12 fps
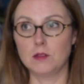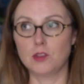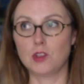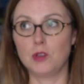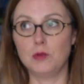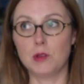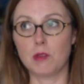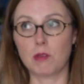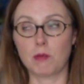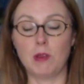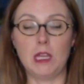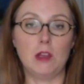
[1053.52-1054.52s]
to
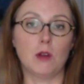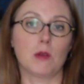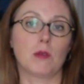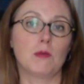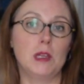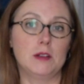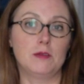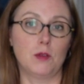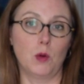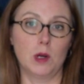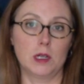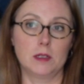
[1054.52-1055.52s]
3 or 3 to
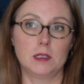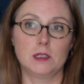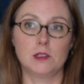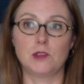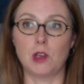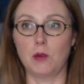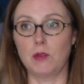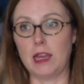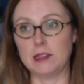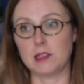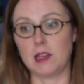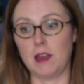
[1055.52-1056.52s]
4.
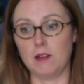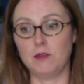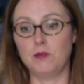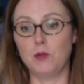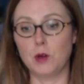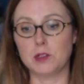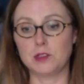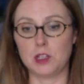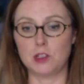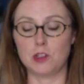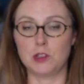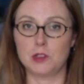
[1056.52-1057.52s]
4 rows to
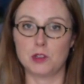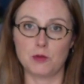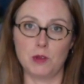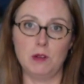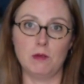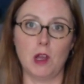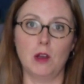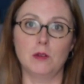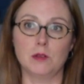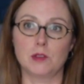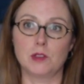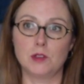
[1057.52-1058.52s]
3 stitches
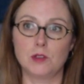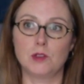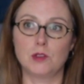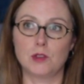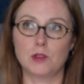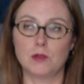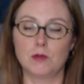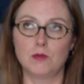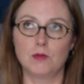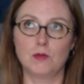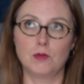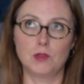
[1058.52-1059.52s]
or 3
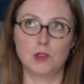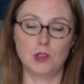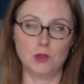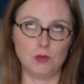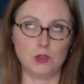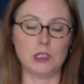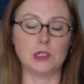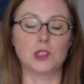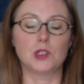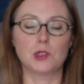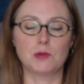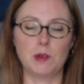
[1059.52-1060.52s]
rows to 2
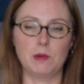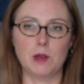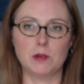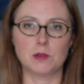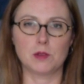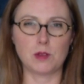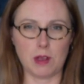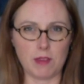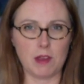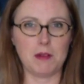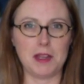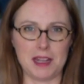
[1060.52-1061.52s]
stitches. I have
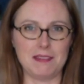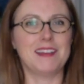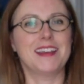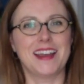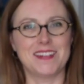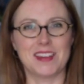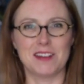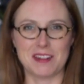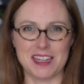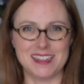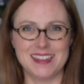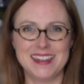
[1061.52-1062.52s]
that right? I think I have that
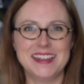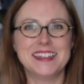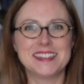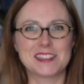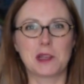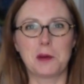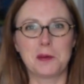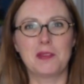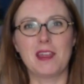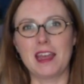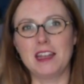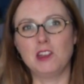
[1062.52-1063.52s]
right. So
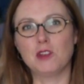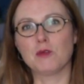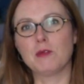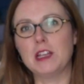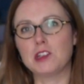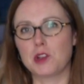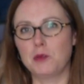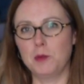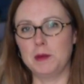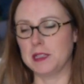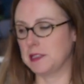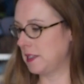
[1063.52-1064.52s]
that your ratio will
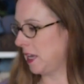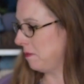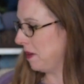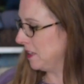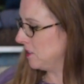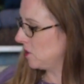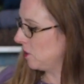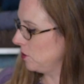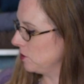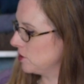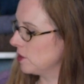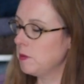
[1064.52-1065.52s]
be the same, and so
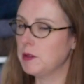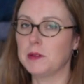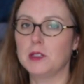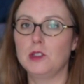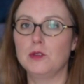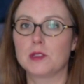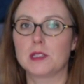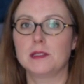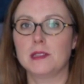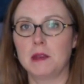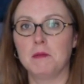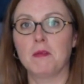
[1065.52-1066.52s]
you'll still be able to use the
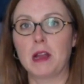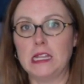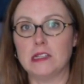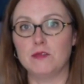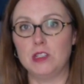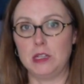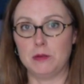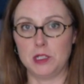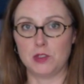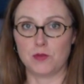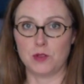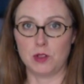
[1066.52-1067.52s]
same rate of
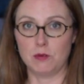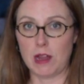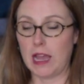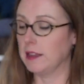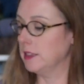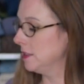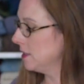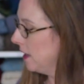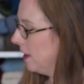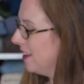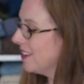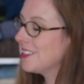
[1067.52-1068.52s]
decrease for the raglans,
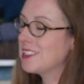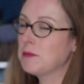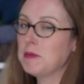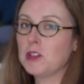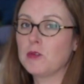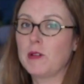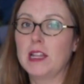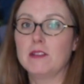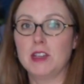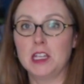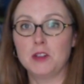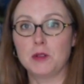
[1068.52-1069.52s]
similar rate of
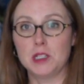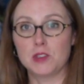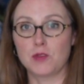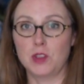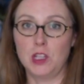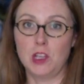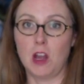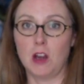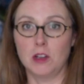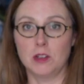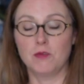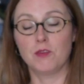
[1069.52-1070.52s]
increase for the
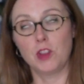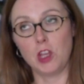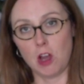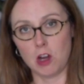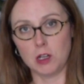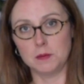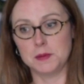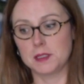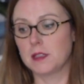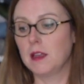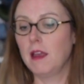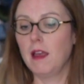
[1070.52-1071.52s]
yarn, for the
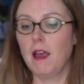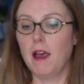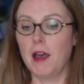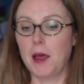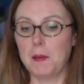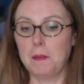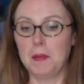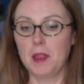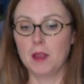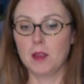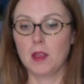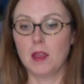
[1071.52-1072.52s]
arms.
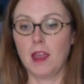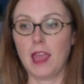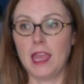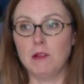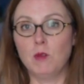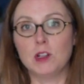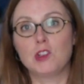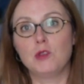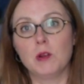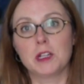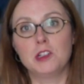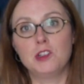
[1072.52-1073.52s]
And what you
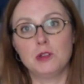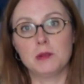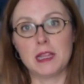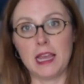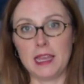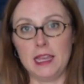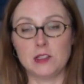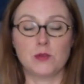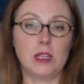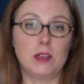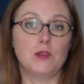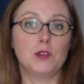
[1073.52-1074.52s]
want to do in that case,
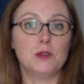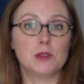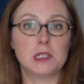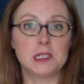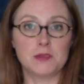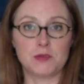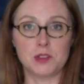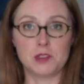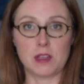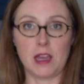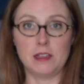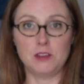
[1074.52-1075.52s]
like if you're using a different
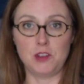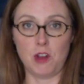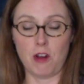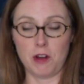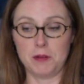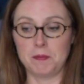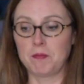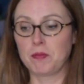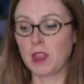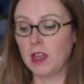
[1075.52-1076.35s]
size yarn,